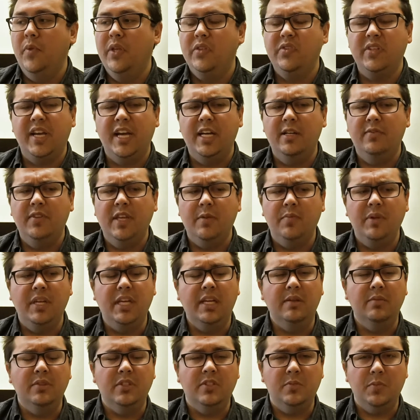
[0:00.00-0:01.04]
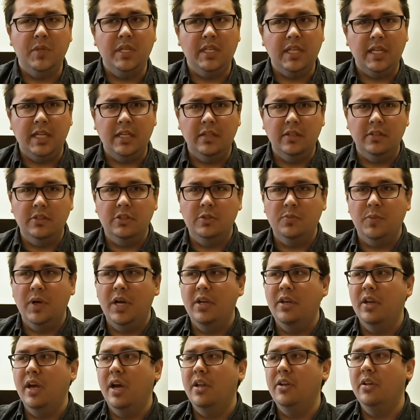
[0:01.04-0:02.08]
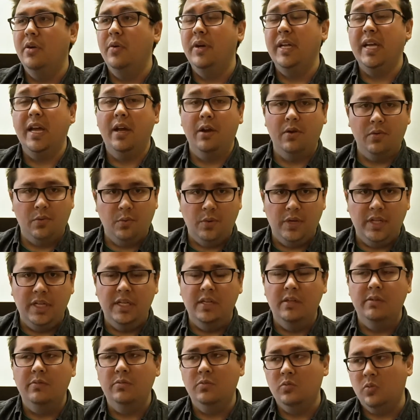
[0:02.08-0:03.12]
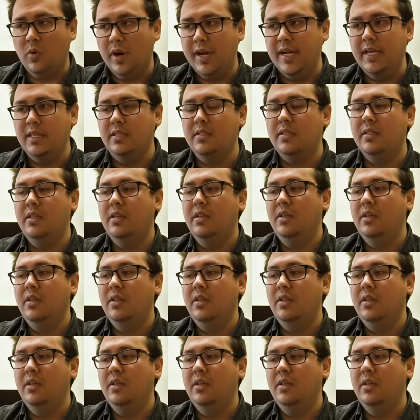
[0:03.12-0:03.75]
It's kind of like being able to speak English, but not knowing how to read, write,